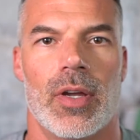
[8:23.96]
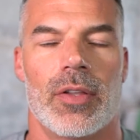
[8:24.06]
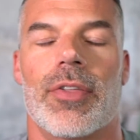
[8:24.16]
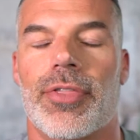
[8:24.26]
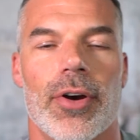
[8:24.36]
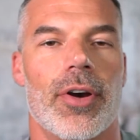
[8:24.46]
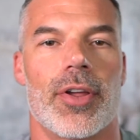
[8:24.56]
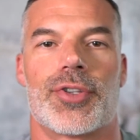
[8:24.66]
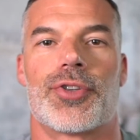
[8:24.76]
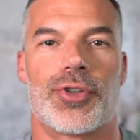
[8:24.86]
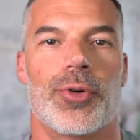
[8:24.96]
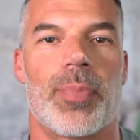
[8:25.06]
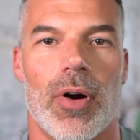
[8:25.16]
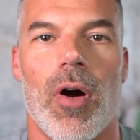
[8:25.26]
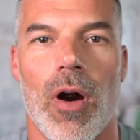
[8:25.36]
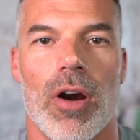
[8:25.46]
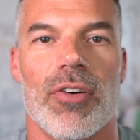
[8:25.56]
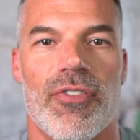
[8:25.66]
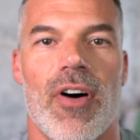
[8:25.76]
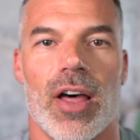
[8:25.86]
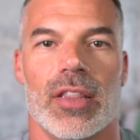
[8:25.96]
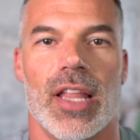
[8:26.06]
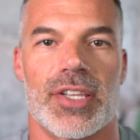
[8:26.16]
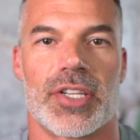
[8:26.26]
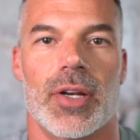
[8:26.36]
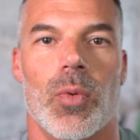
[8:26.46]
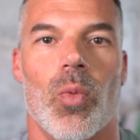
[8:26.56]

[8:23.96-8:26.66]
The third super hard fought lesson